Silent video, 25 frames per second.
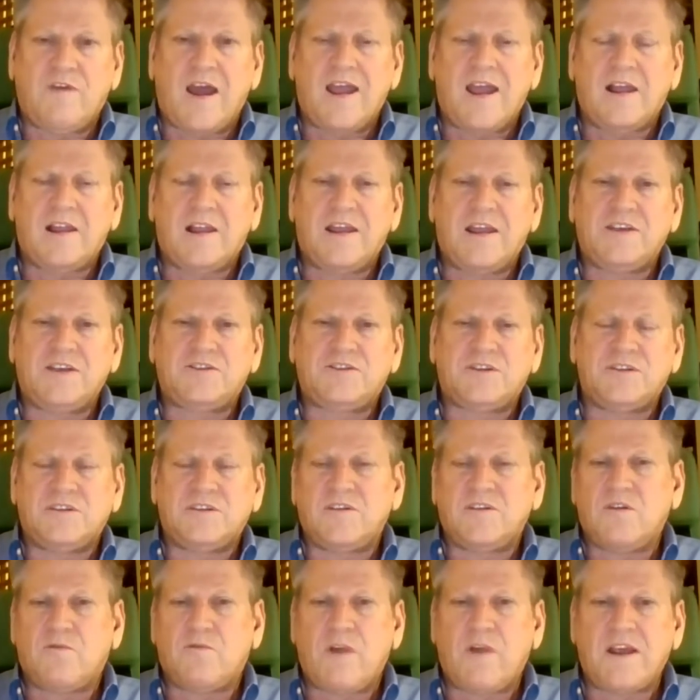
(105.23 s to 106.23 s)

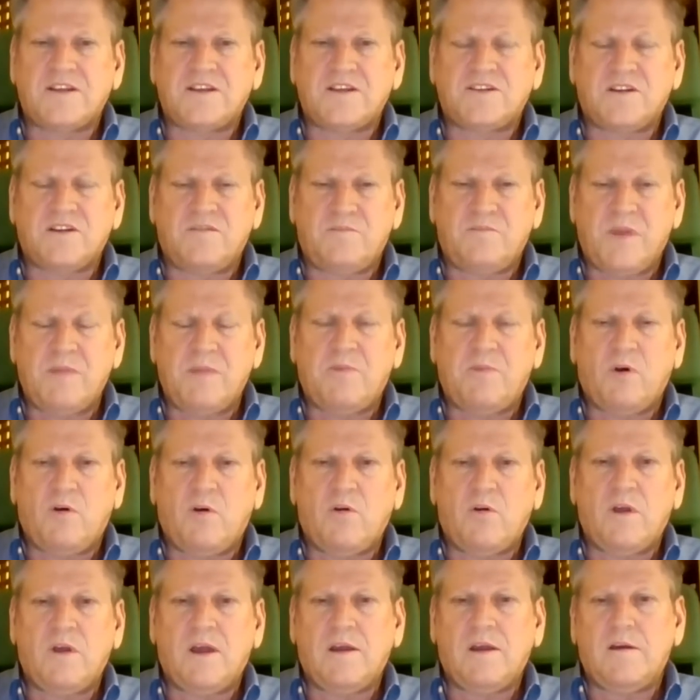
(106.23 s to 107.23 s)
violations of the rights of
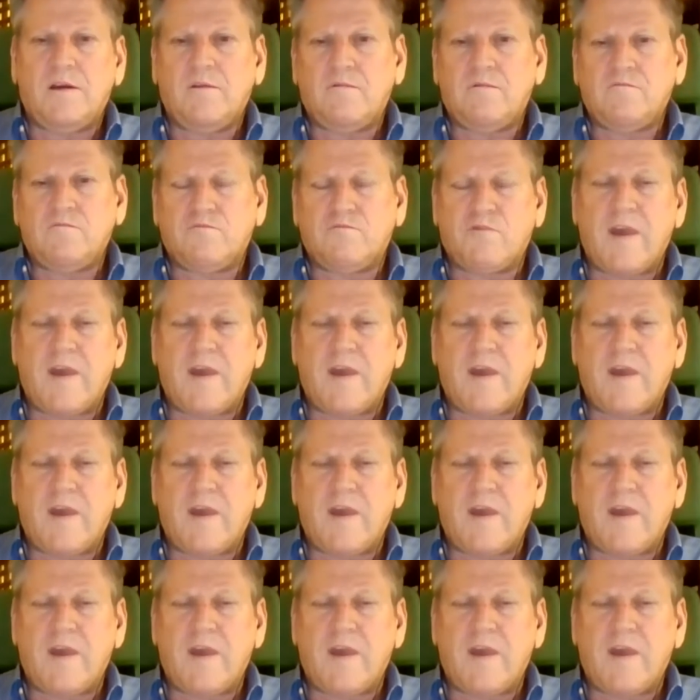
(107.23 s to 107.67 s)
people uh,